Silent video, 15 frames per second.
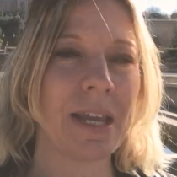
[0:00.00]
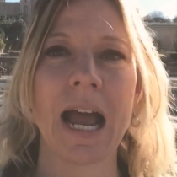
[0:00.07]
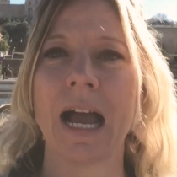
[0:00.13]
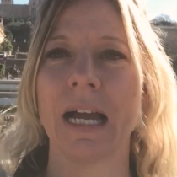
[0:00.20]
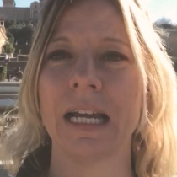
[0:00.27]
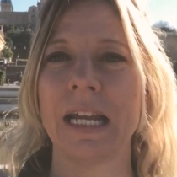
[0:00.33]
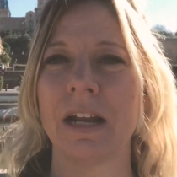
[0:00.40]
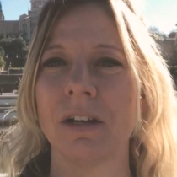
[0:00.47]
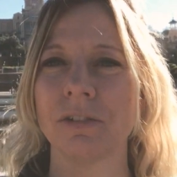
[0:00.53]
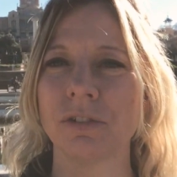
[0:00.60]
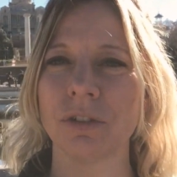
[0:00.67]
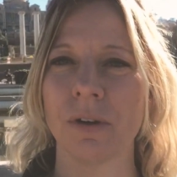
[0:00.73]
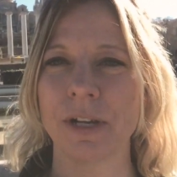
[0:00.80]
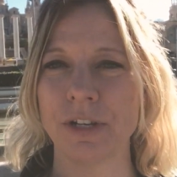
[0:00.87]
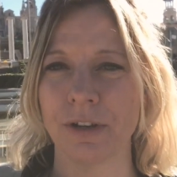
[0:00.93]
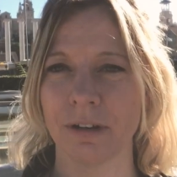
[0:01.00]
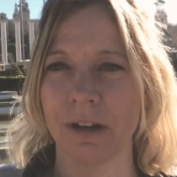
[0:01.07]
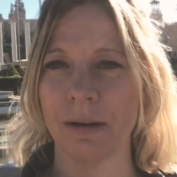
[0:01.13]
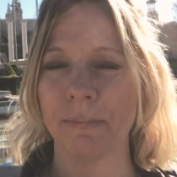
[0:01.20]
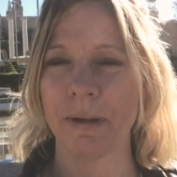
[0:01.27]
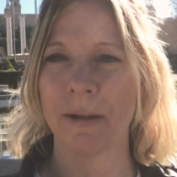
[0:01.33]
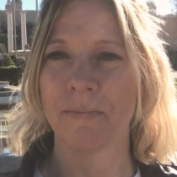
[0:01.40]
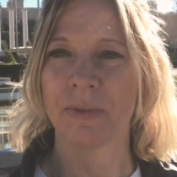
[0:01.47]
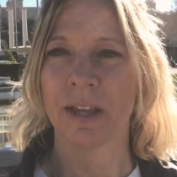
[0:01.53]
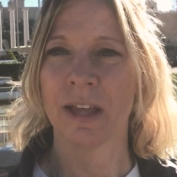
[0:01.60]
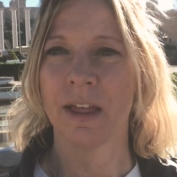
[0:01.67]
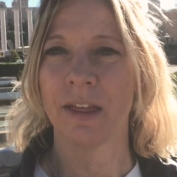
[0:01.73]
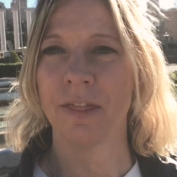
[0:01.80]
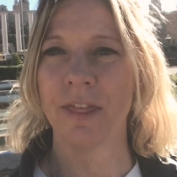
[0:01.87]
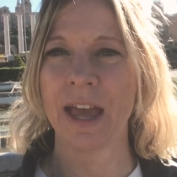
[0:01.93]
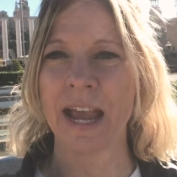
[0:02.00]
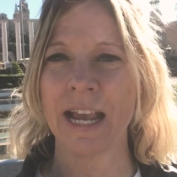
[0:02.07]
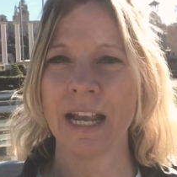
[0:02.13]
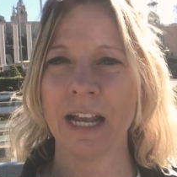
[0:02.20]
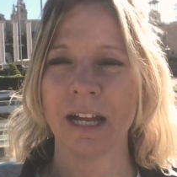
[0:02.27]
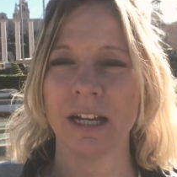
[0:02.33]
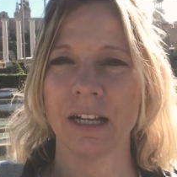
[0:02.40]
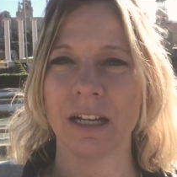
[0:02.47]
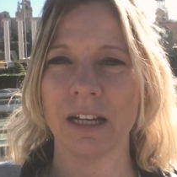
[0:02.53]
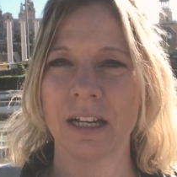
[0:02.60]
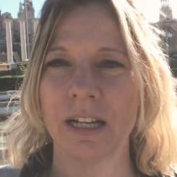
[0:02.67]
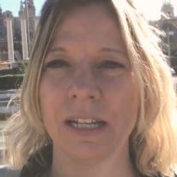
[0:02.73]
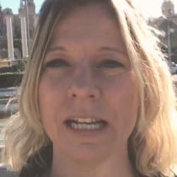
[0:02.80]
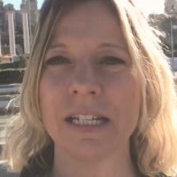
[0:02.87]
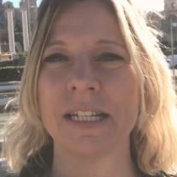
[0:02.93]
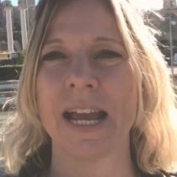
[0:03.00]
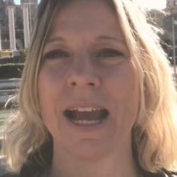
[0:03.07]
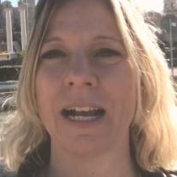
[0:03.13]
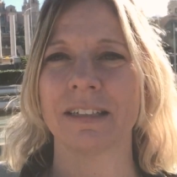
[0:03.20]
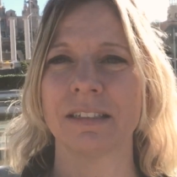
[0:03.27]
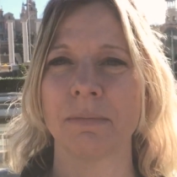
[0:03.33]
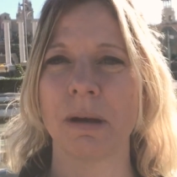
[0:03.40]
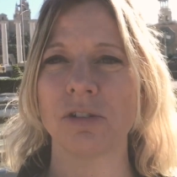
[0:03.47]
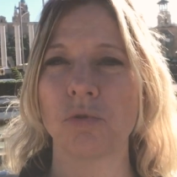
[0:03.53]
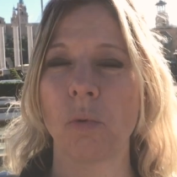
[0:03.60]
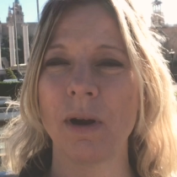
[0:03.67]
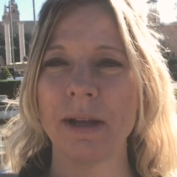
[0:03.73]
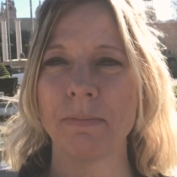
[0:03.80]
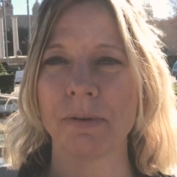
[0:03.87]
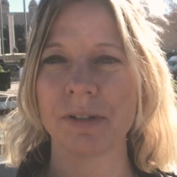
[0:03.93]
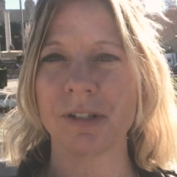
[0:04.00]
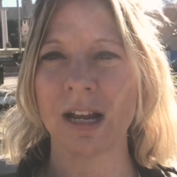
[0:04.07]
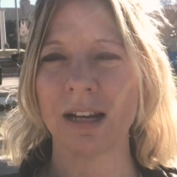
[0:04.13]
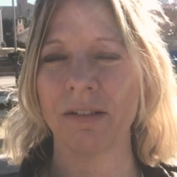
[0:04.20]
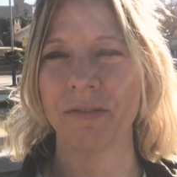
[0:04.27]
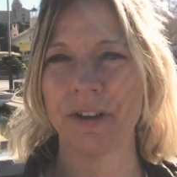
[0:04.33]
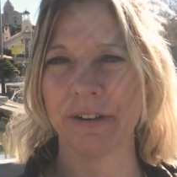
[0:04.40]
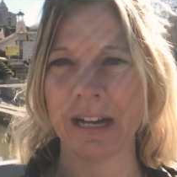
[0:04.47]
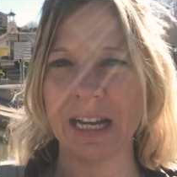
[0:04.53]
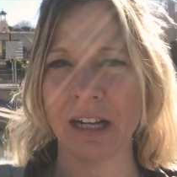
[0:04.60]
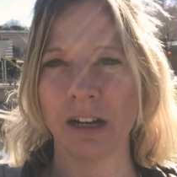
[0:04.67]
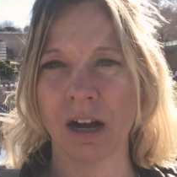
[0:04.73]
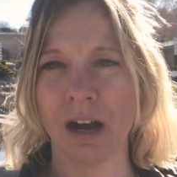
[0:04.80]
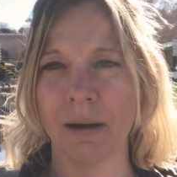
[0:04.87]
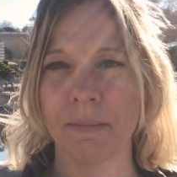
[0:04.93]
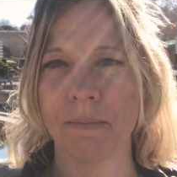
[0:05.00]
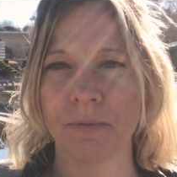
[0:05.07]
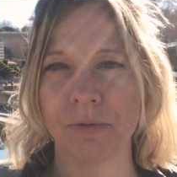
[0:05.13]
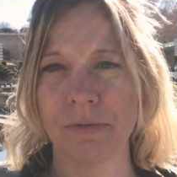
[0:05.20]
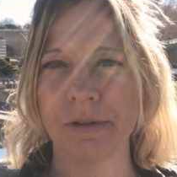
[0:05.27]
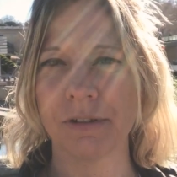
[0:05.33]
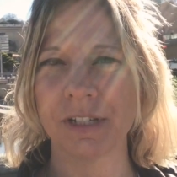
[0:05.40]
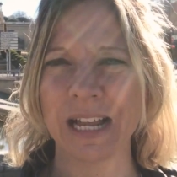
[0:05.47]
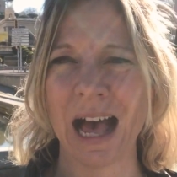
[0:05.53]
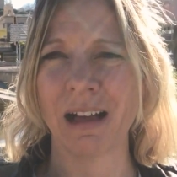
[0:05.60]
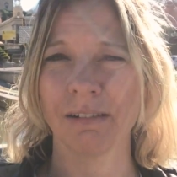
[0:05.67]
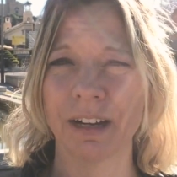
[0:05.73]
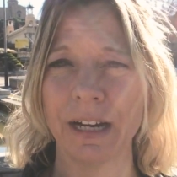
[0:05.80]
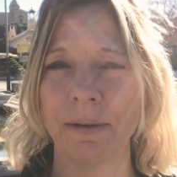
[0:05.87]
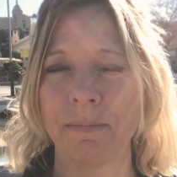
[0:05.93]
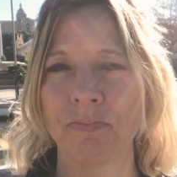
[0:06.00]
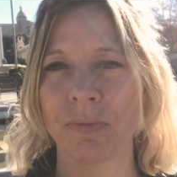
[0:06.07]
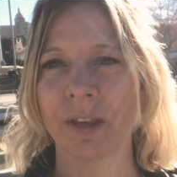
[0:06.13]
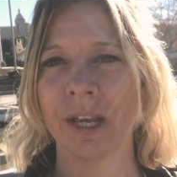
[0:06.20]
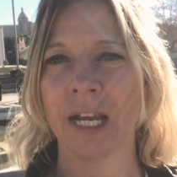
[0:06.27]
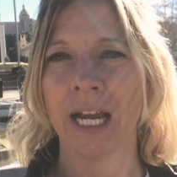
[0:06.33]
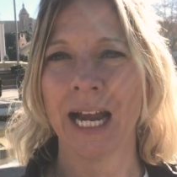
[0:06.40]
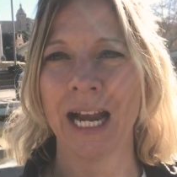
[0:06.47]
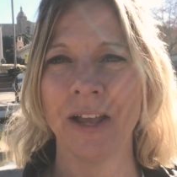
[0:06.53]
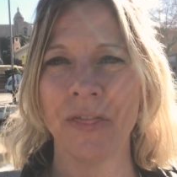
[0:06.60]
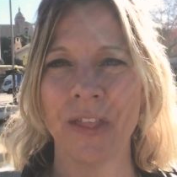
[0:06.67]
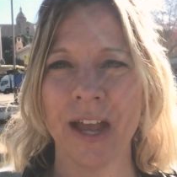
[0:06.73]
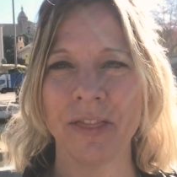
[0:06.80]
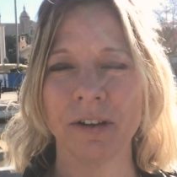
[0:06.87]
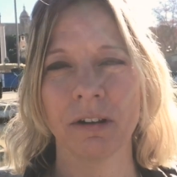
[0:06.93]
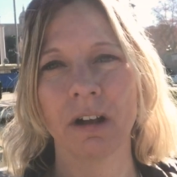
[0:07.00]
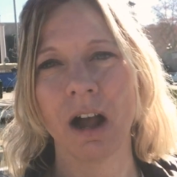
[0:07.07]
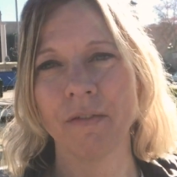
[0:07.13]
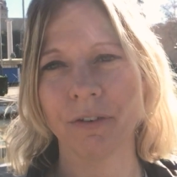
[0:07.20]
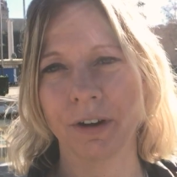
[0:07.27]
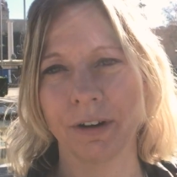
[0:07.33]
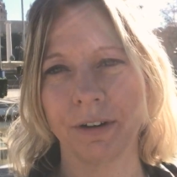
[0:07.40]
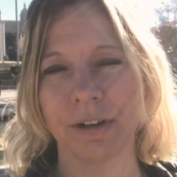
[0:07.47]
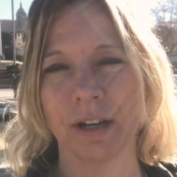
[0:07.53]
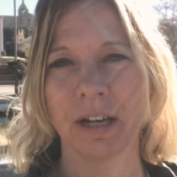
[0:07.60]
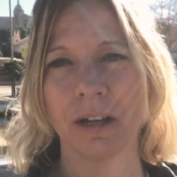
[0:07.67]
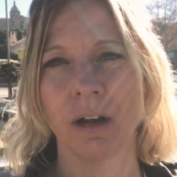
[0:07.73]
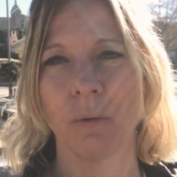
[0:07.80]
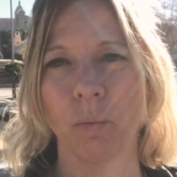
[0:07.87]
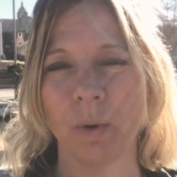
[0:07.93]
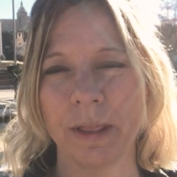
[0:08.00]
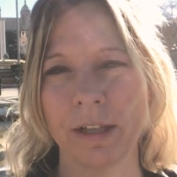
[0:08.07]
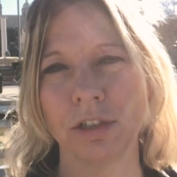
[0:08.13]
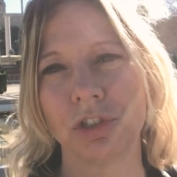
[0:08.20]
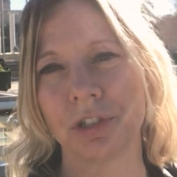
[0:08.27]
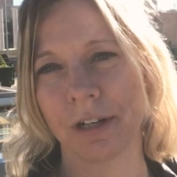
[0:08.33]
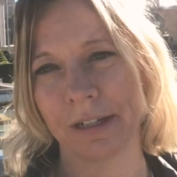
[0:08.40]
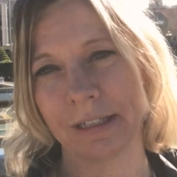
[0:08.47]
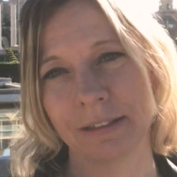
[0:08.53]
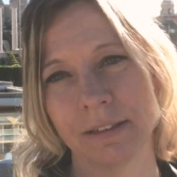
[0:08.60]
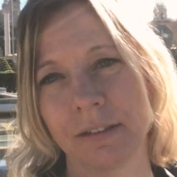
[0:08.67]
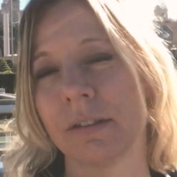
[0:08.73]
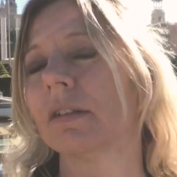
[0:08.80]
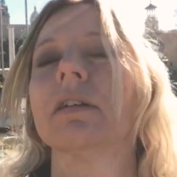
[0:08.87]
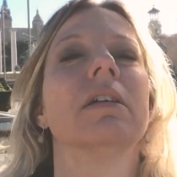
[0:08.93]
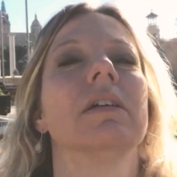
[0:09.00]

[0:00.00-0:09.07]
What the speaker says: Yeah, and also in Europe, they get taxed about 20% of their income through their salary, and then they're covered with insurance.